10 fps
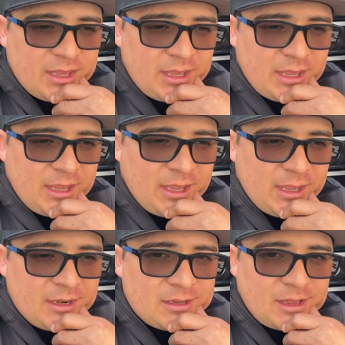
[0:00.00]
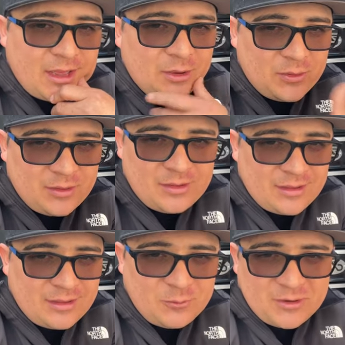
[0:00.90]
and I,
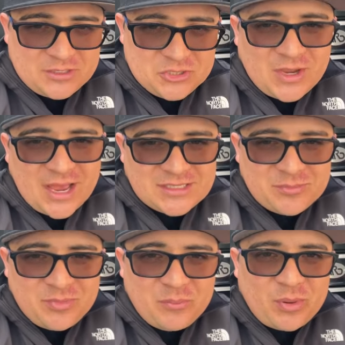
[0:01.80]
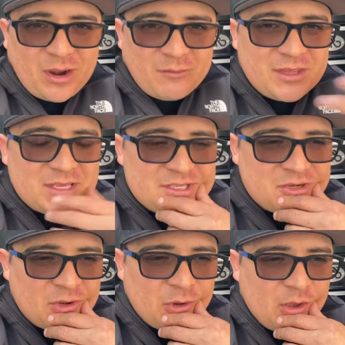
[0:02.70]
I want you guys to be part of this
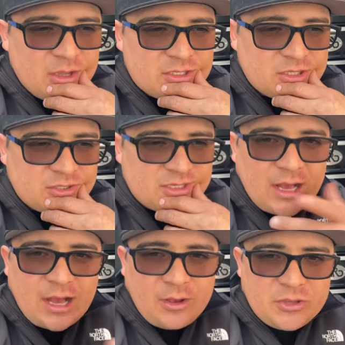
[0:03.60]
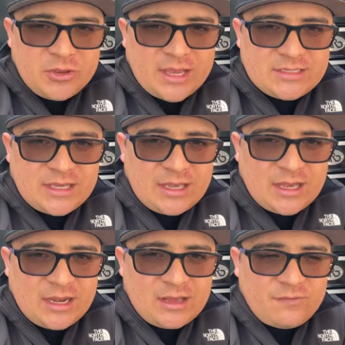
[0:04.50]
you know so somehow you guys can
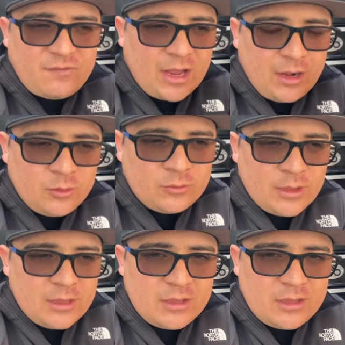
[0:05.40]
kind of follow